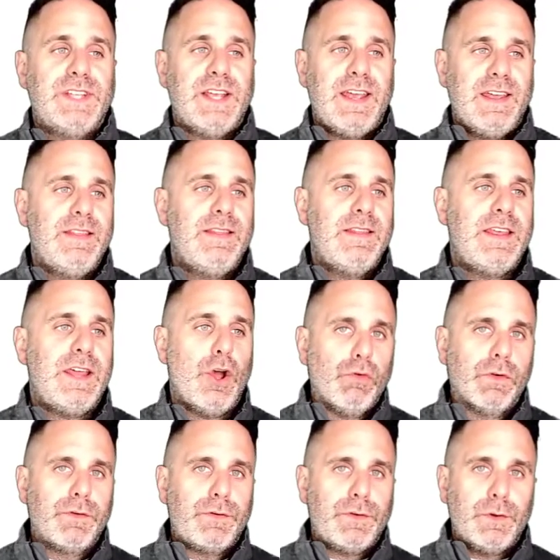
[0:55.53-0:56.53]
in the
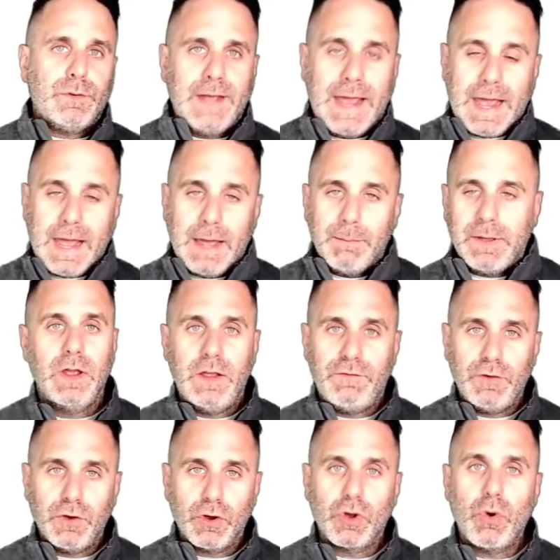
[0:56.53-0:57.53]
overview tab.
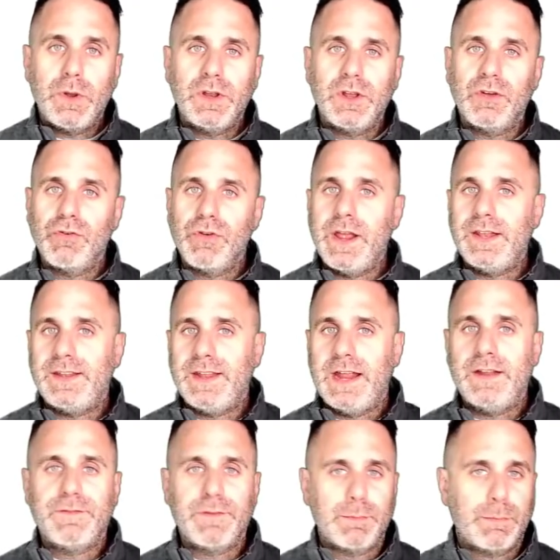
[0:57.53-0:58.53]
If you're going to create
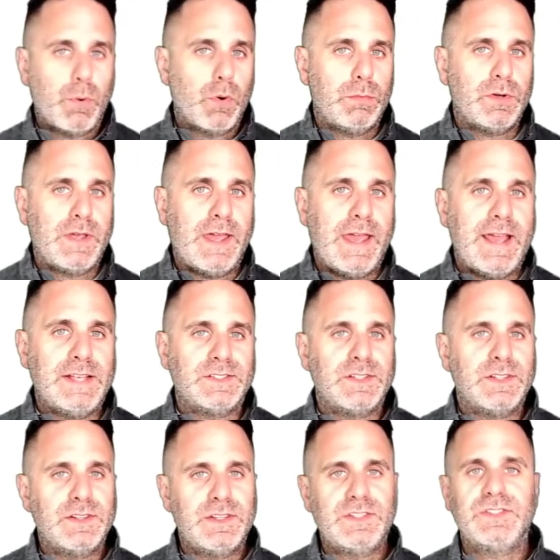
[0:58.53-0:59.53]
data for Portable Case,
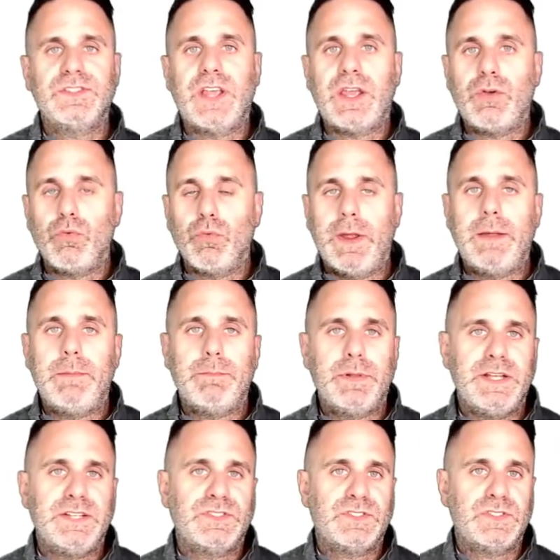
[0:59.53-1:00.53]
this is a great
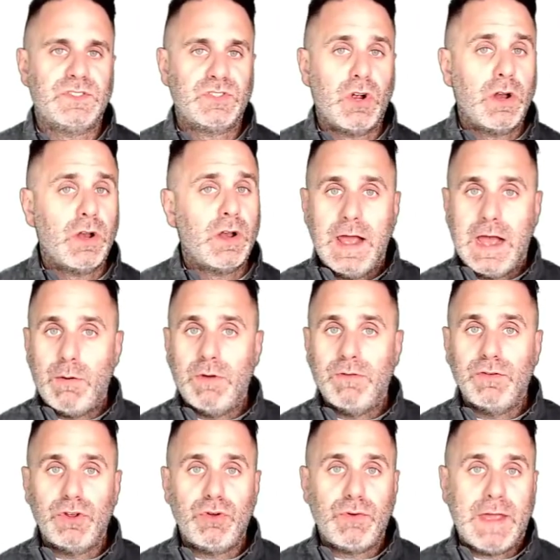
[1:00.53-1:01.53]
place to start.
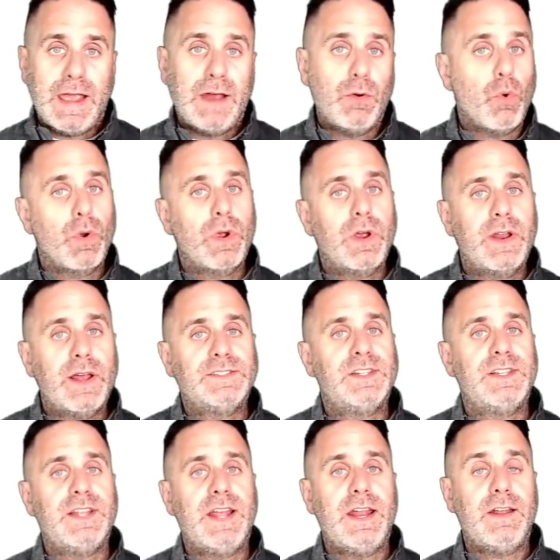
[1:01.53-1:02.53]
However, you can organize
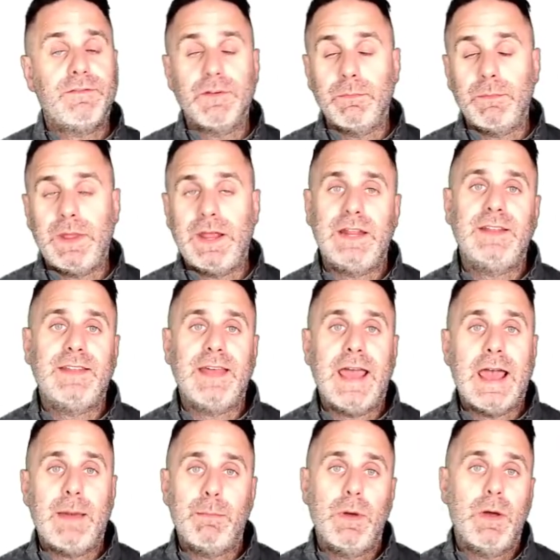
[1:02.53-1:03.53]
the data from any
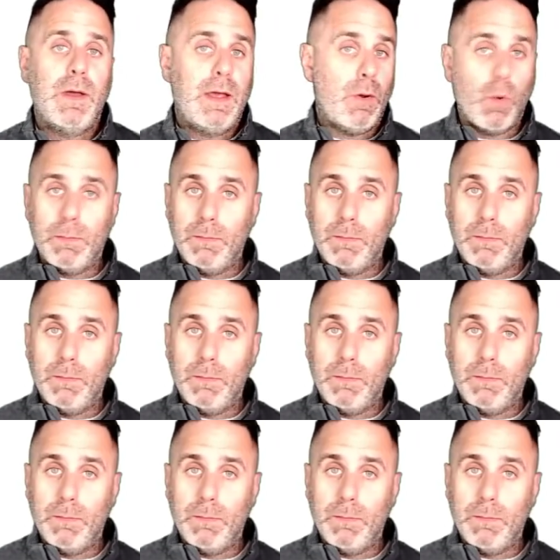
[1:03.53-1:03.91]
tab or